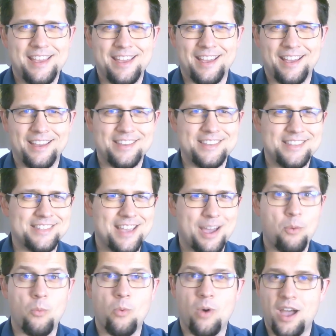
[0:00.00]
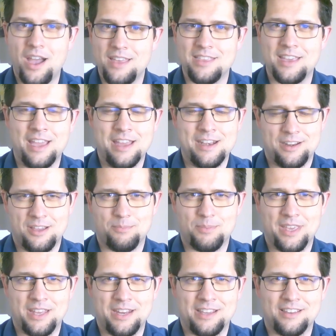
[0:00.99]
uh, is that why they ended
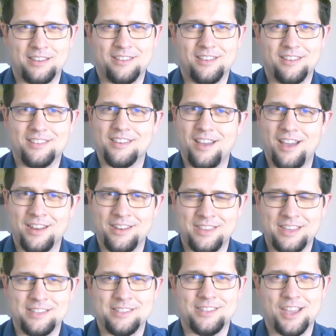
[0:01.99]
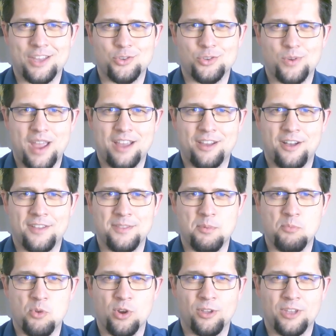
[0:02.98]
up getting kind of the inside track on the
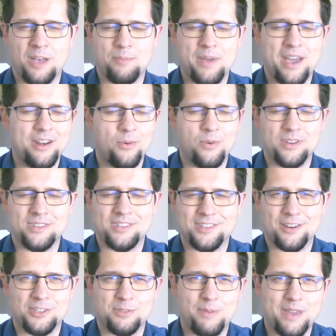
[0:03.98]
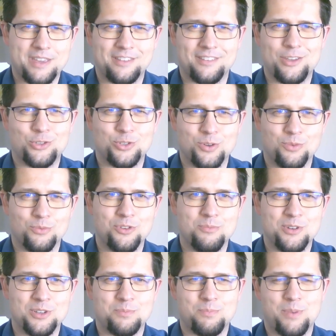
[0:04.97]
Memorial Cup? I don't want to start speculation or
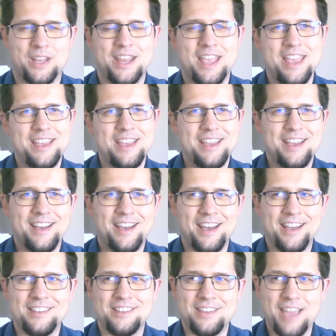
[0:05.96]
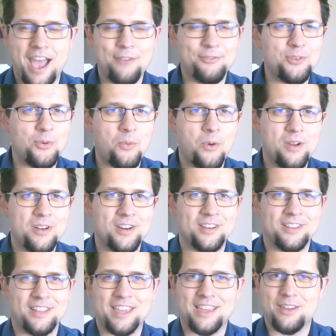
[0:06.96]
rumors, but uh, you have to
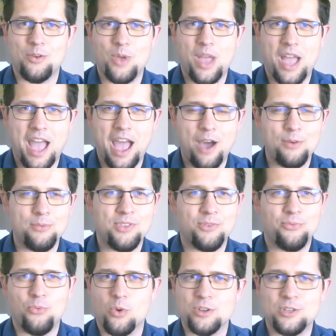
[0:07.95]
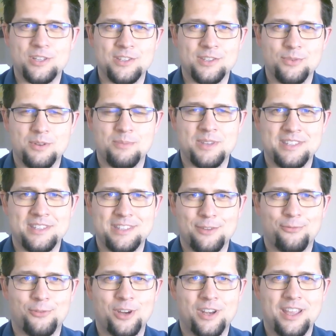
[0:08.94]
wonder like how the fortunes would have been
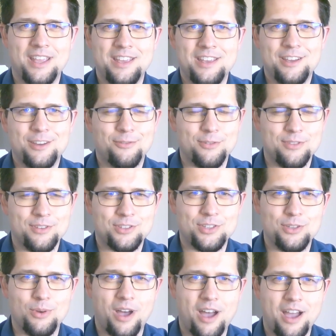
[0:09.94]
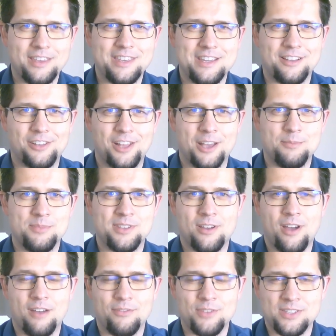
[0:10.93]
different for the two hockey clubs.
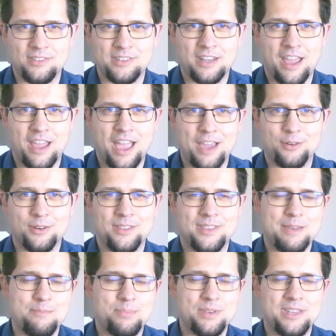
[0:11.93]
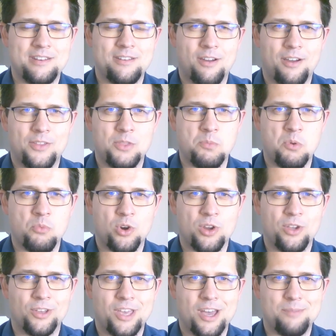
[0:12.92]
Obviously, Niagara, they bid on the
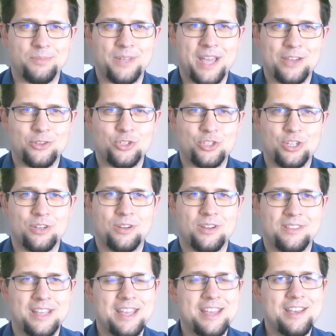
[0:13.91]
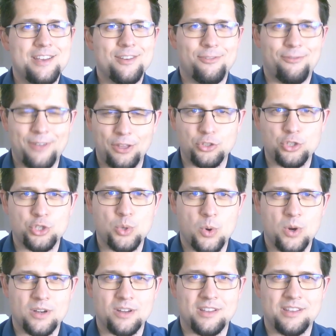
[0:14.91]
Memorial Cup last year and fell
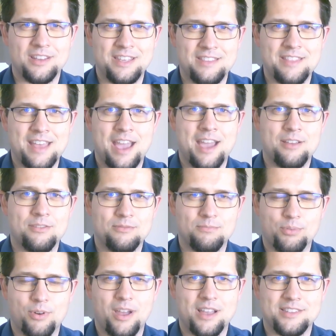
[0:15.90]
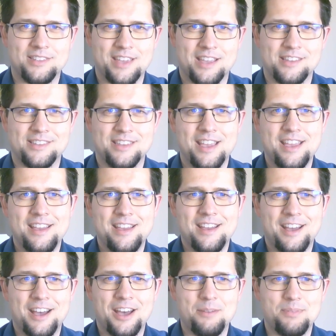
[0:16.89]
short in that process.
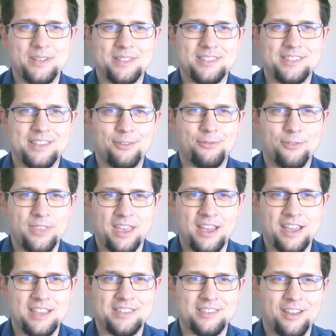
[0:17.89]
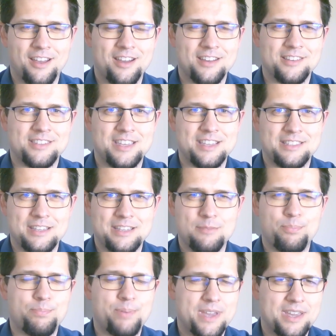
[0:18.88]
Uh, but uh, for the Ice Dogs, they
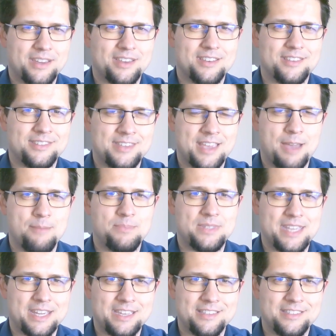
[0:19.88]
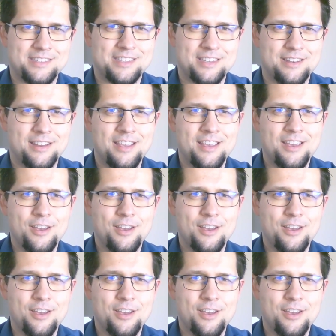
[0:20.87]
did pick Sam Dickinson,